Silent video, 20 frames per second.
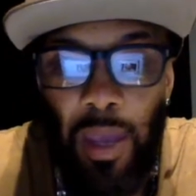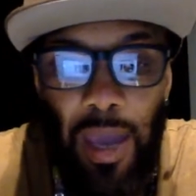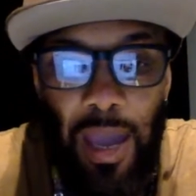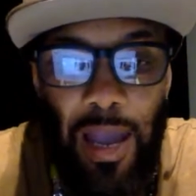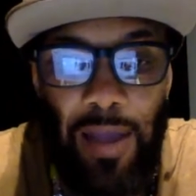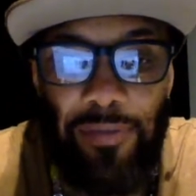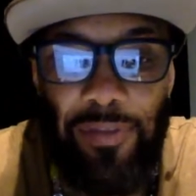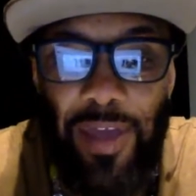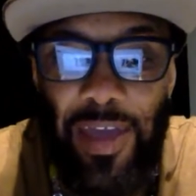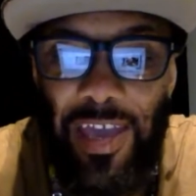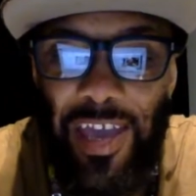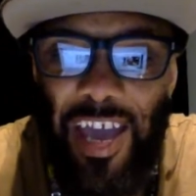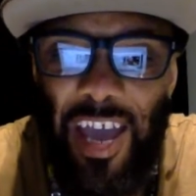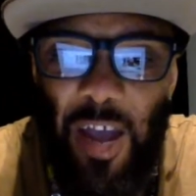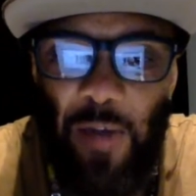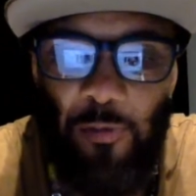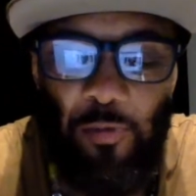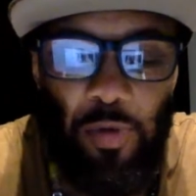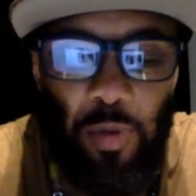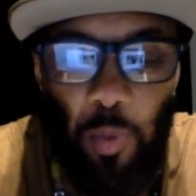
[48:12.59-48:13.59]
and they
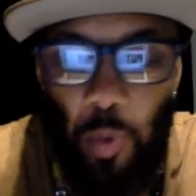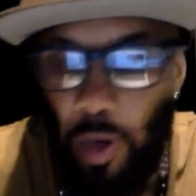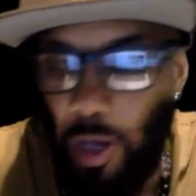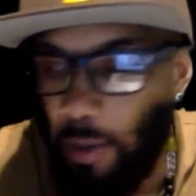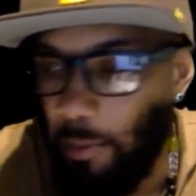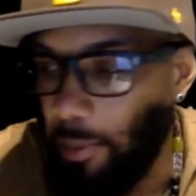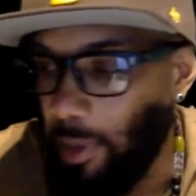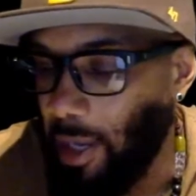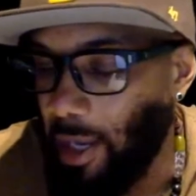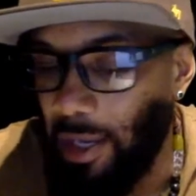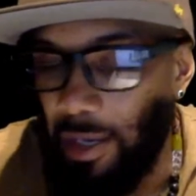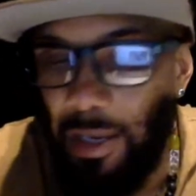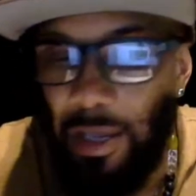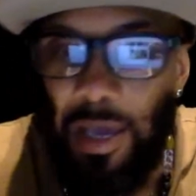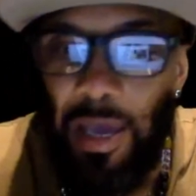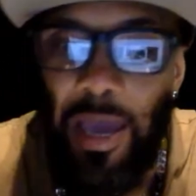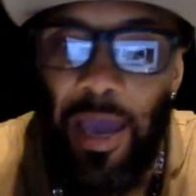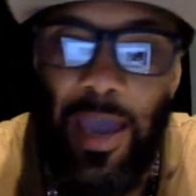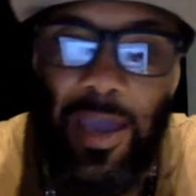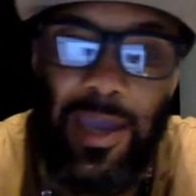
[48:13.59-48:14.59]
everywhere, man.
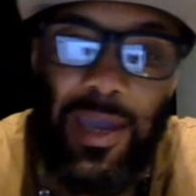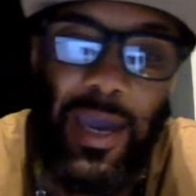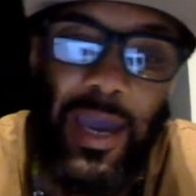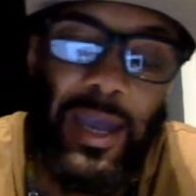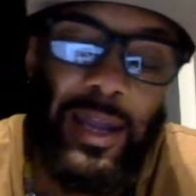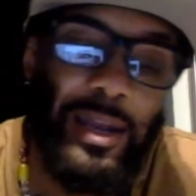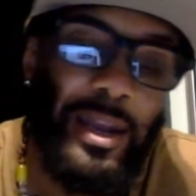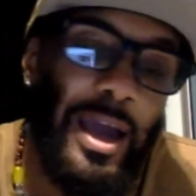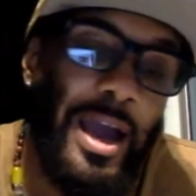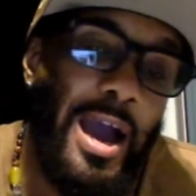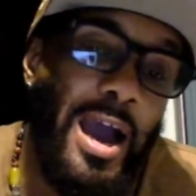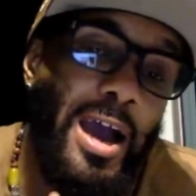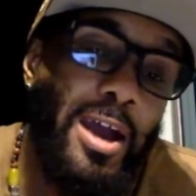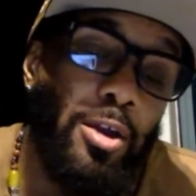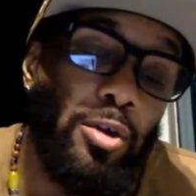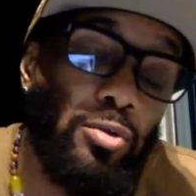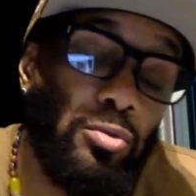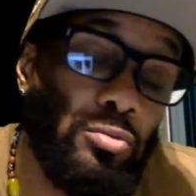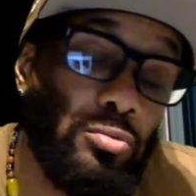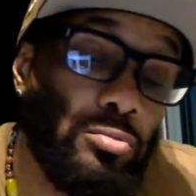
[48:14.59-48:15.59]
Again,
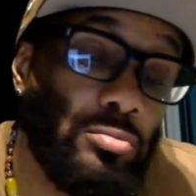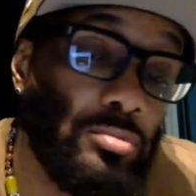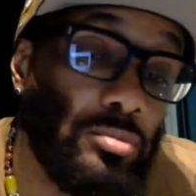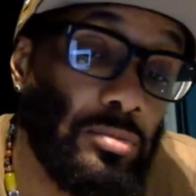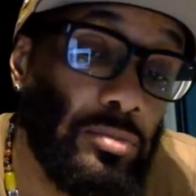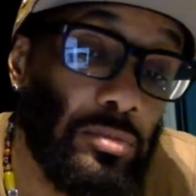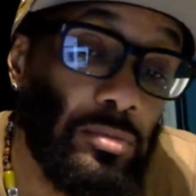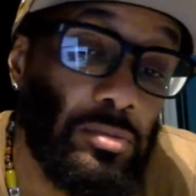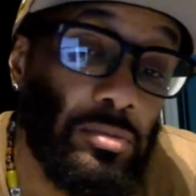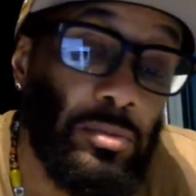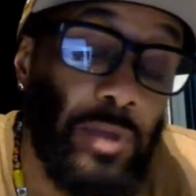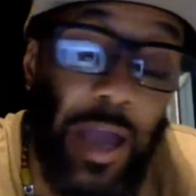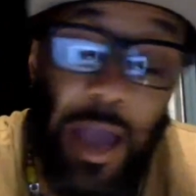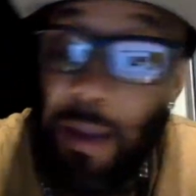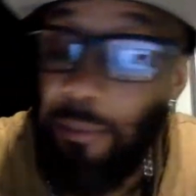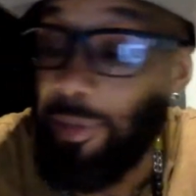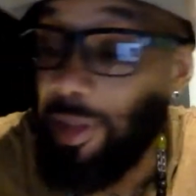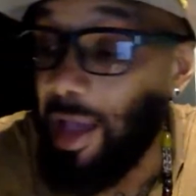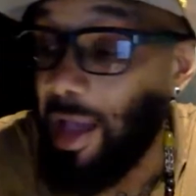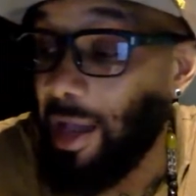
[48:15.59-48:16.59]
I'm
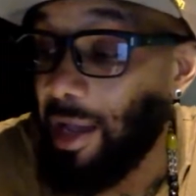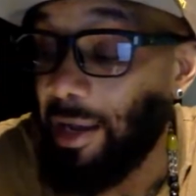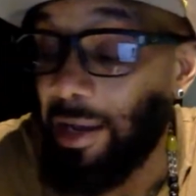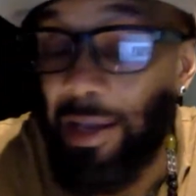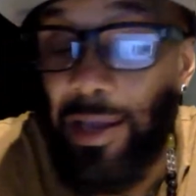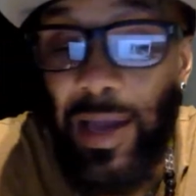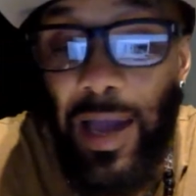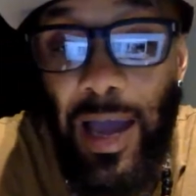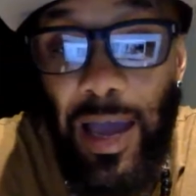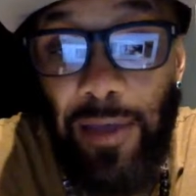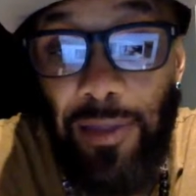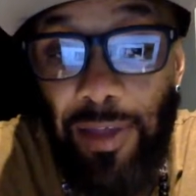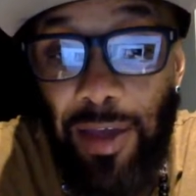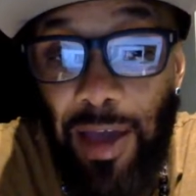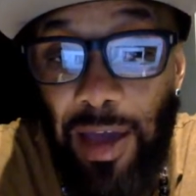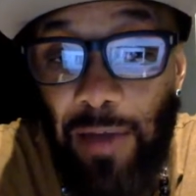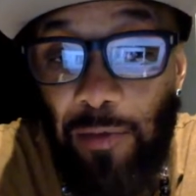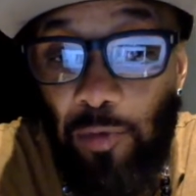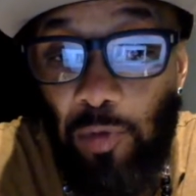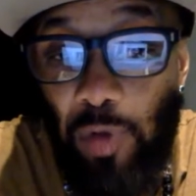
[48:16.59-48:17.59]
not a guy
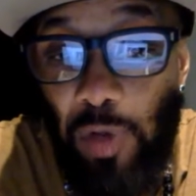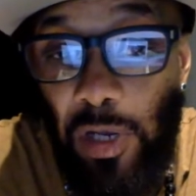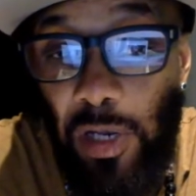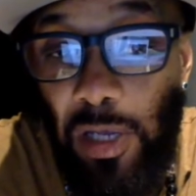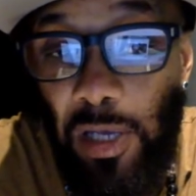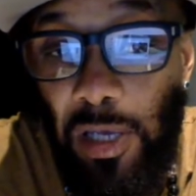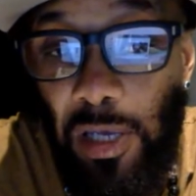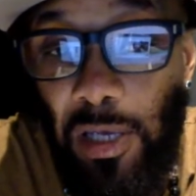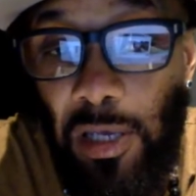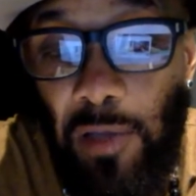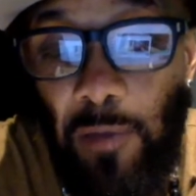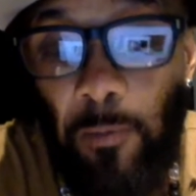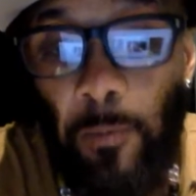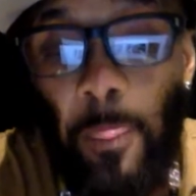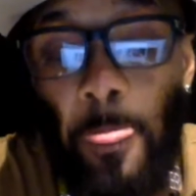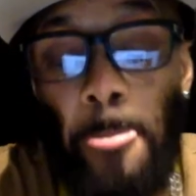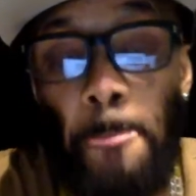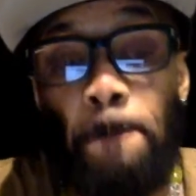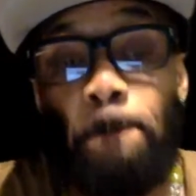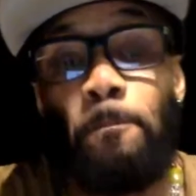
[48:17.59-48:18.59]
that really
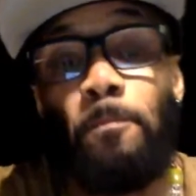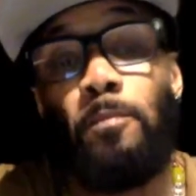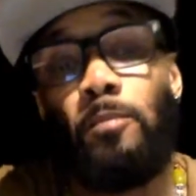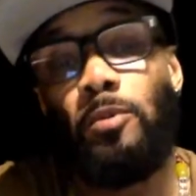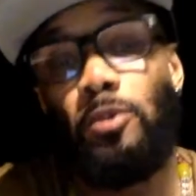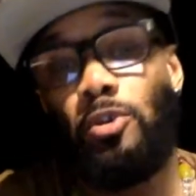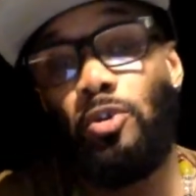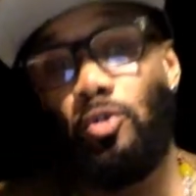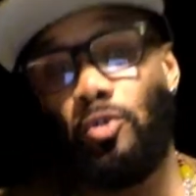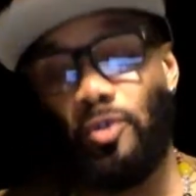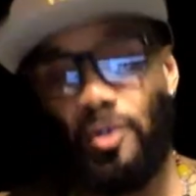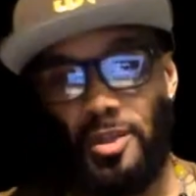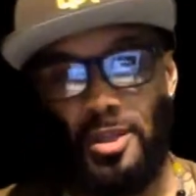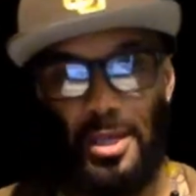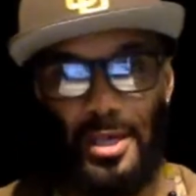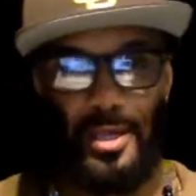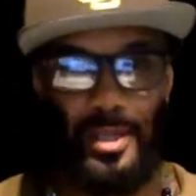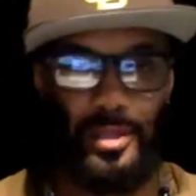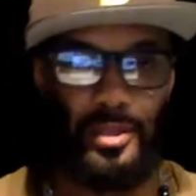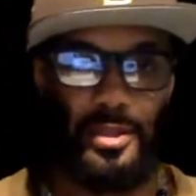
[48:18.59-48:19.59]

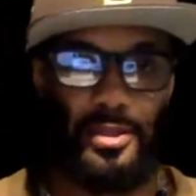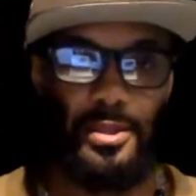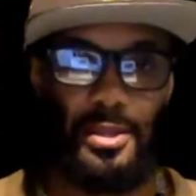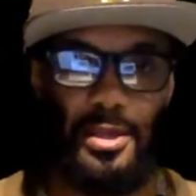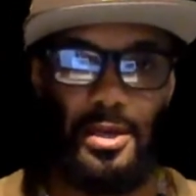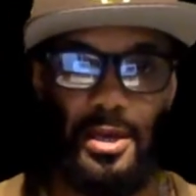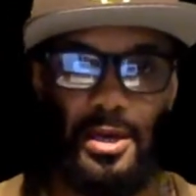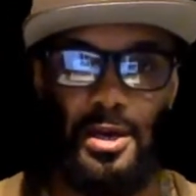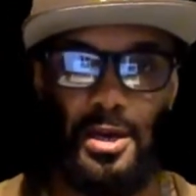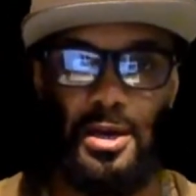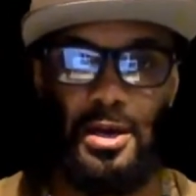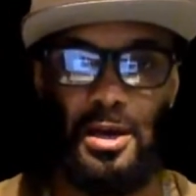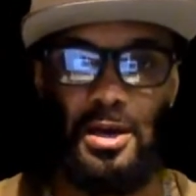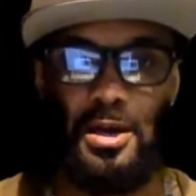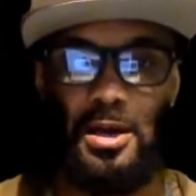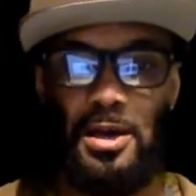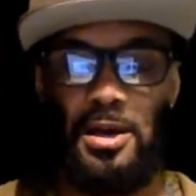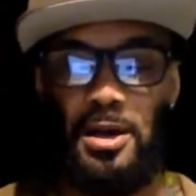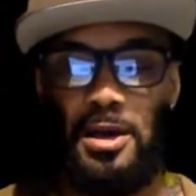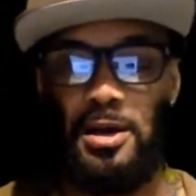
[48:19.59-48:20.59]
uses
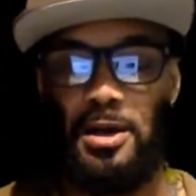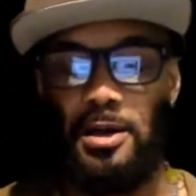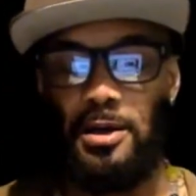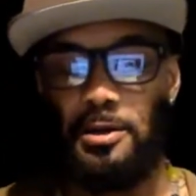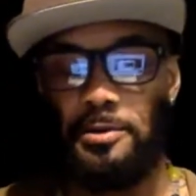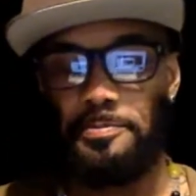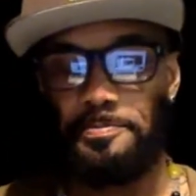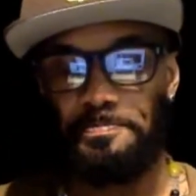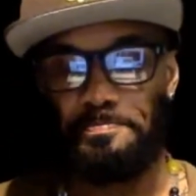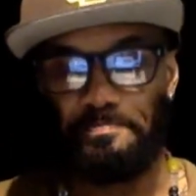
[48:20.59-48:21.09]
the